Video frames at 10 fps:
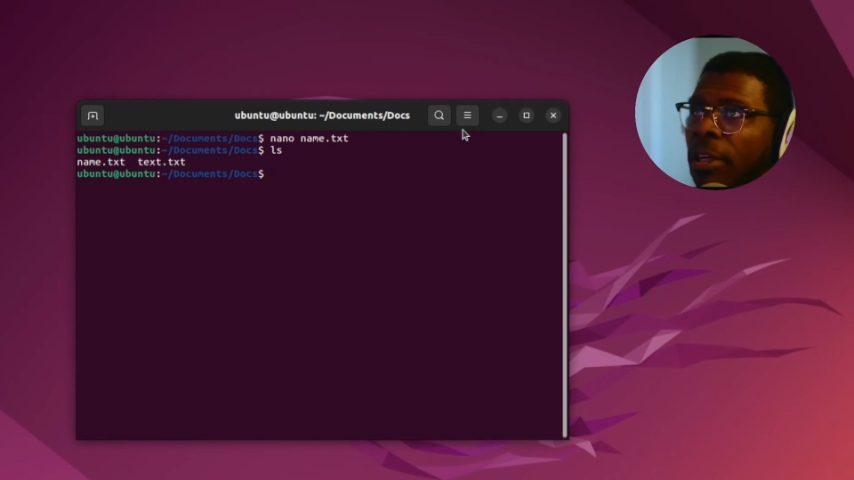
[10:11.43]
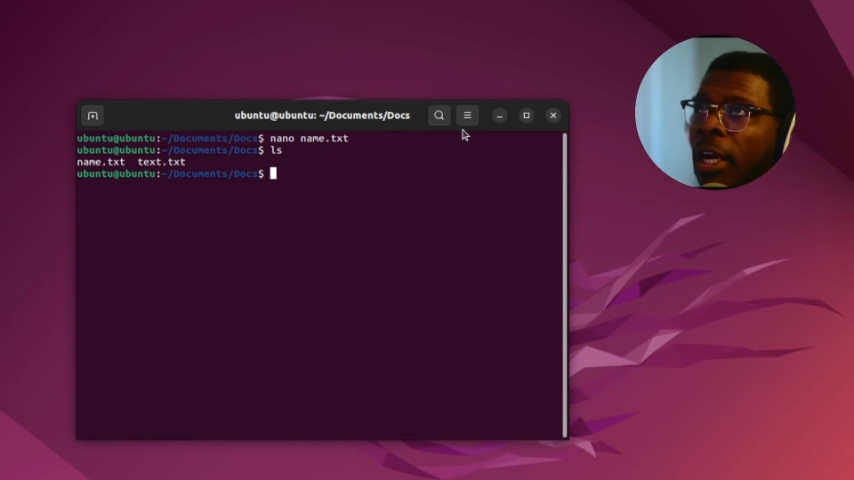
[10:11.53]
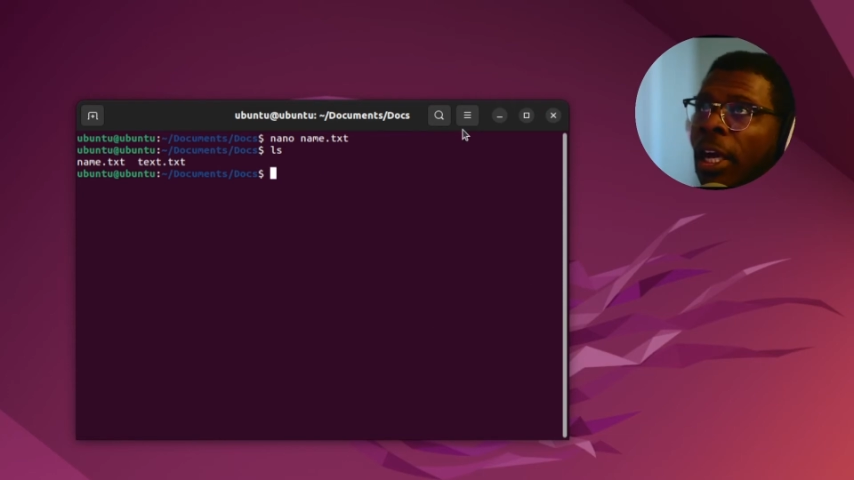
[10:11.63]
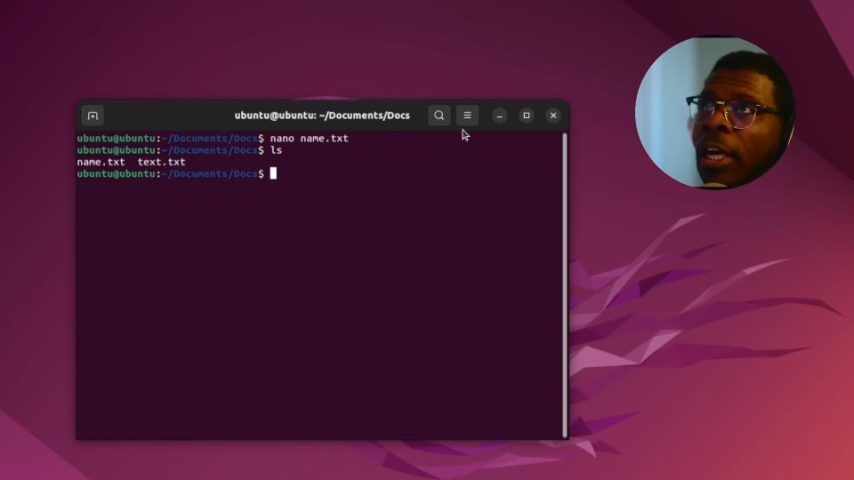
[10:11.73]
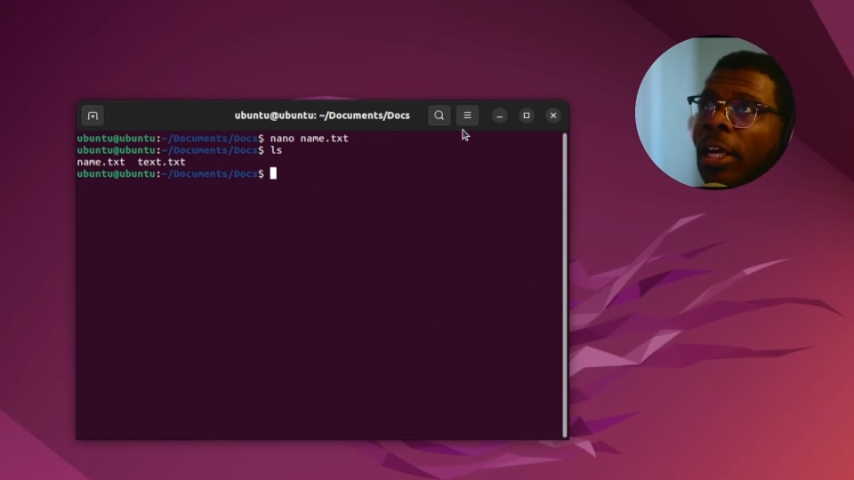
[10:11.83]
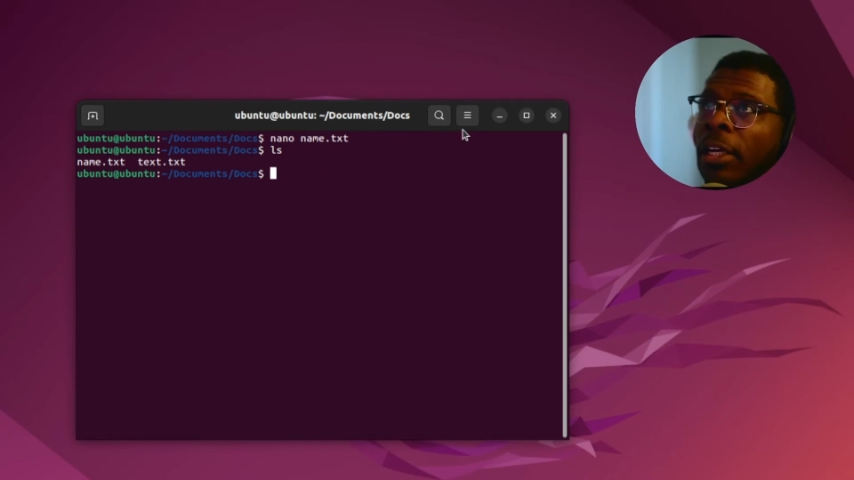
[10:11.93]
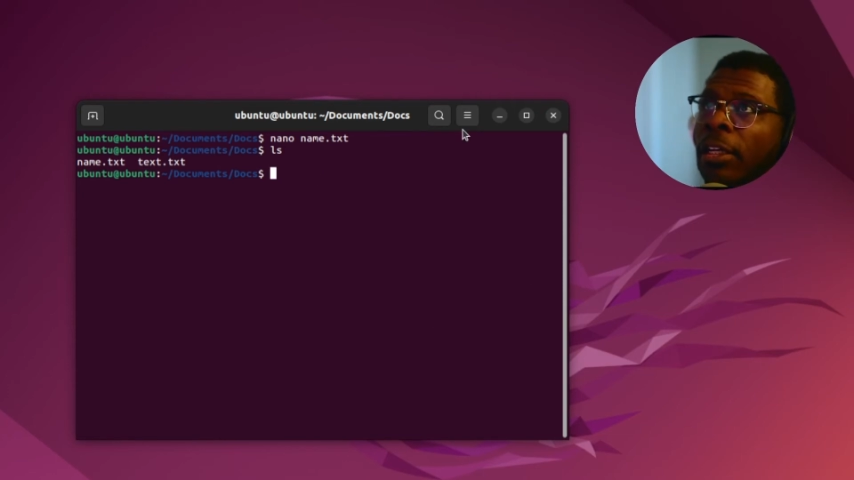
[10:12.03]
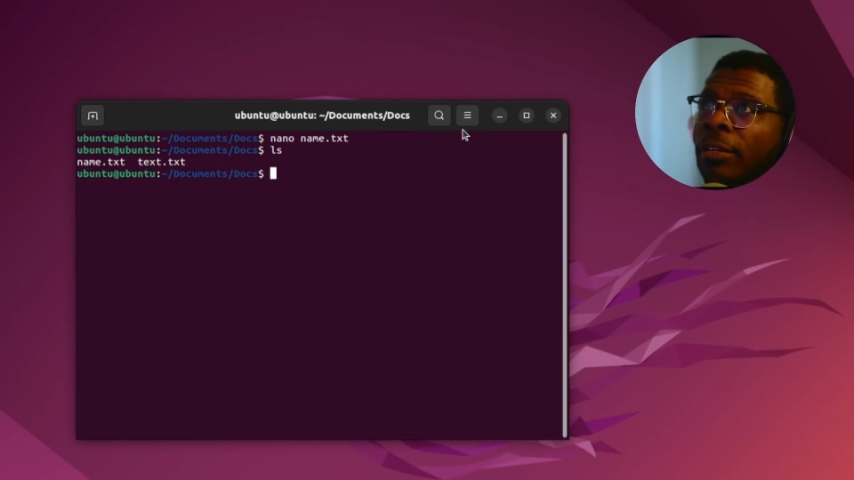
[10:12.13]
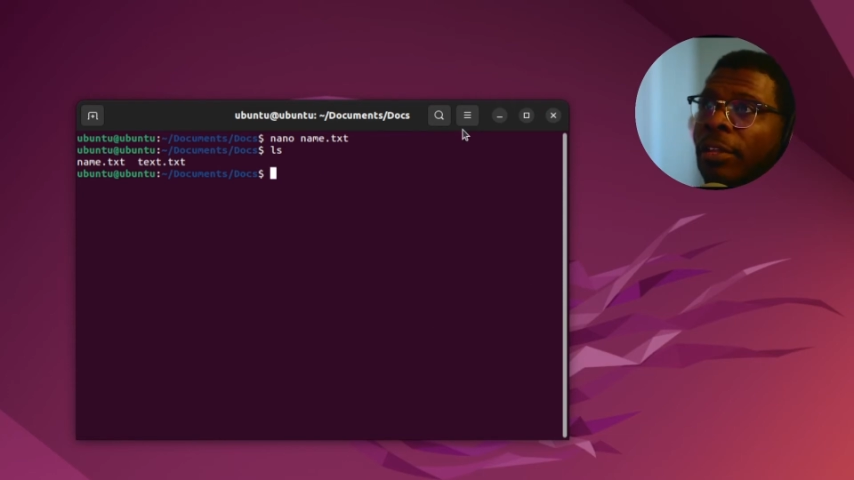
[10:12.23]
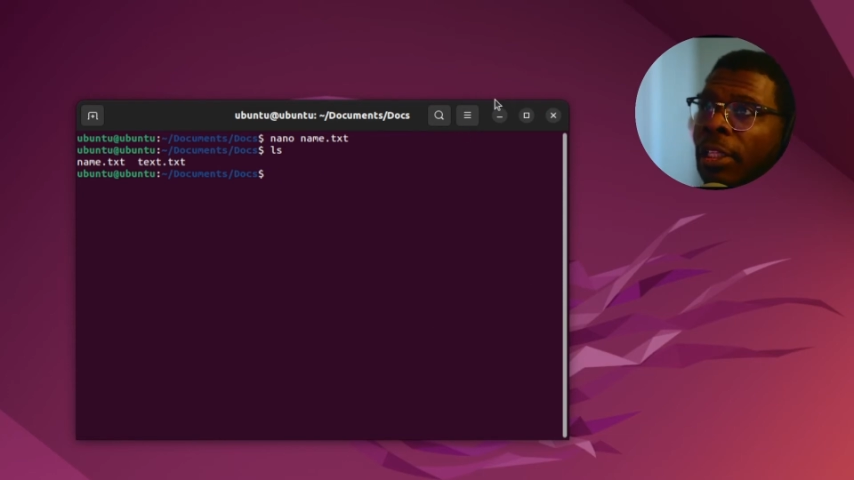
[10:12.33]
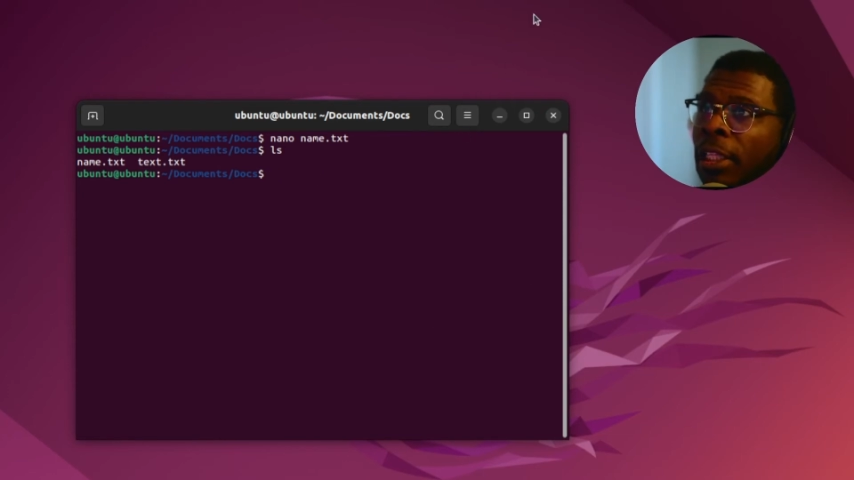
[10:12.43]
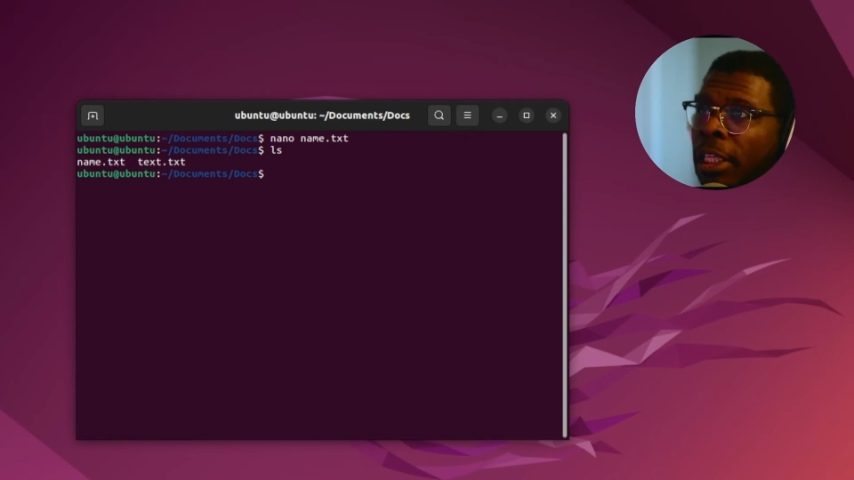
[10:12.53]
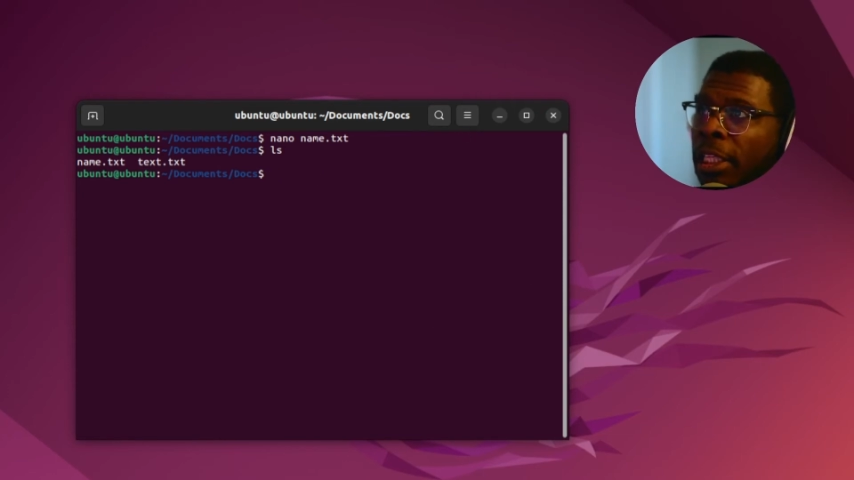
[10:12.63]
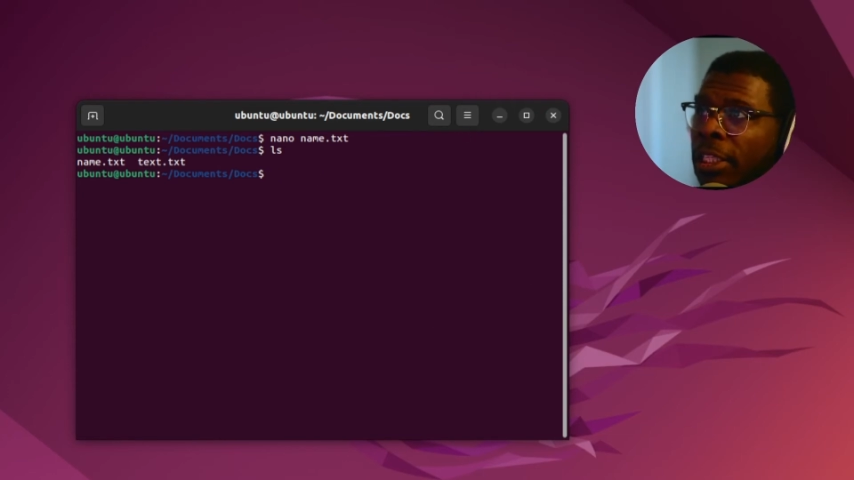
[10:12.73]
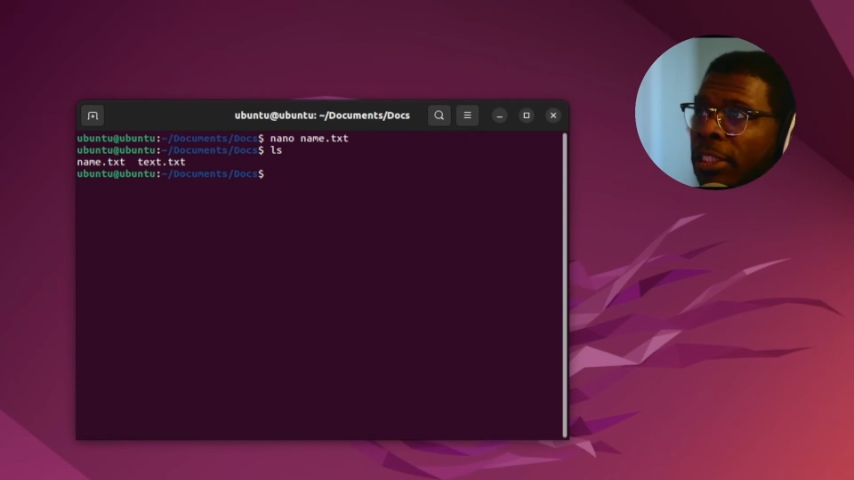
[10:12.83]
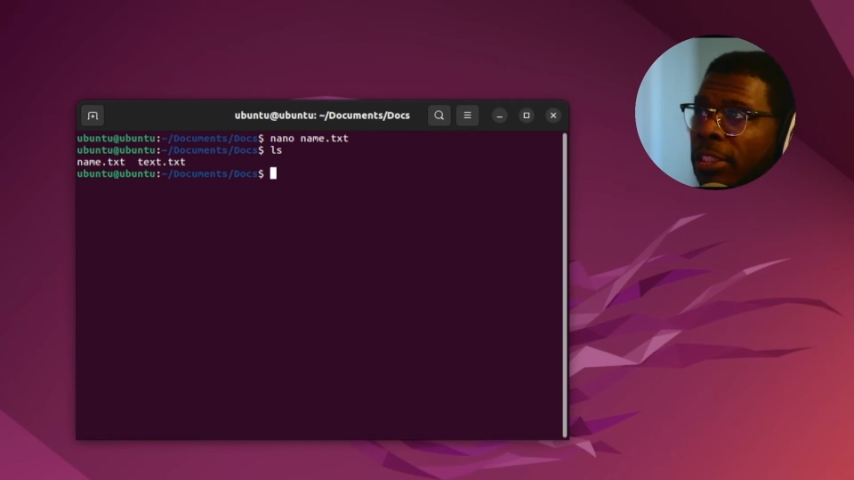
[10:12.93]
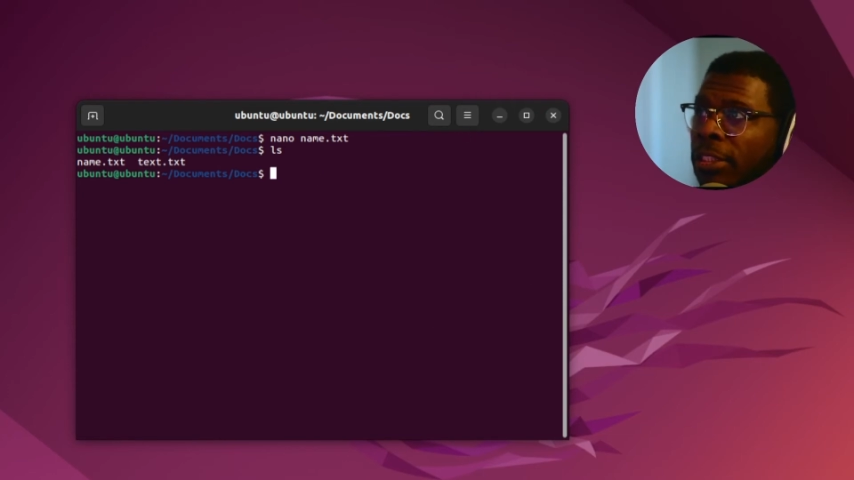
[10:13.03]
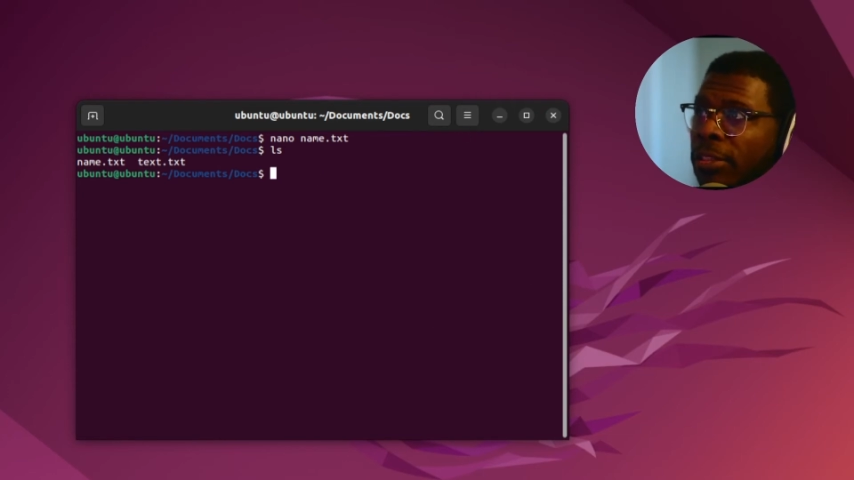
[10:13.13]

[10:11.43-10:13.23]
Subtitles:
Linux